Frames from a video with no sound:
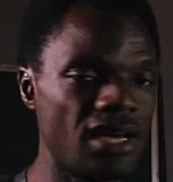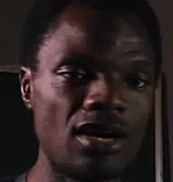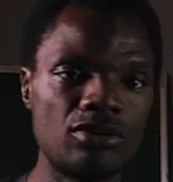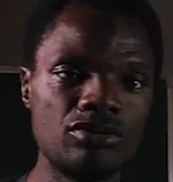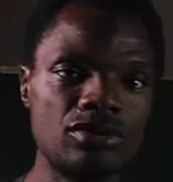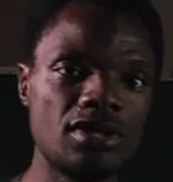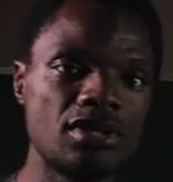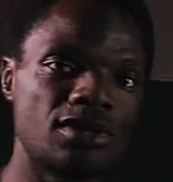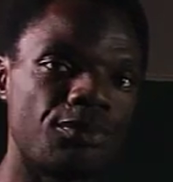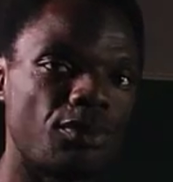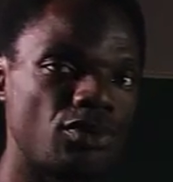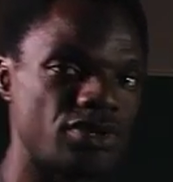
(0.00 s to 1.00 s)
down the
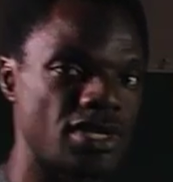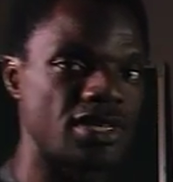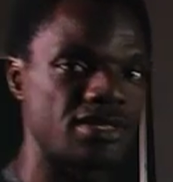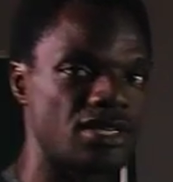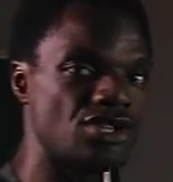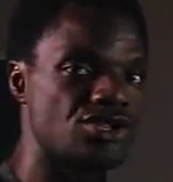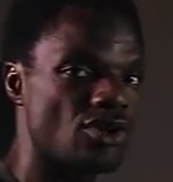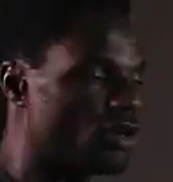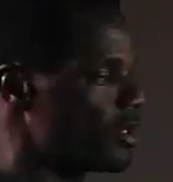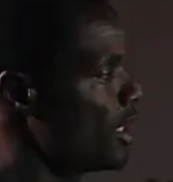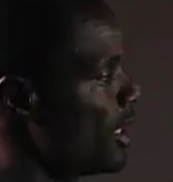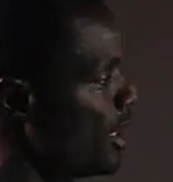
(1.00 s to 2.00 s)
process in short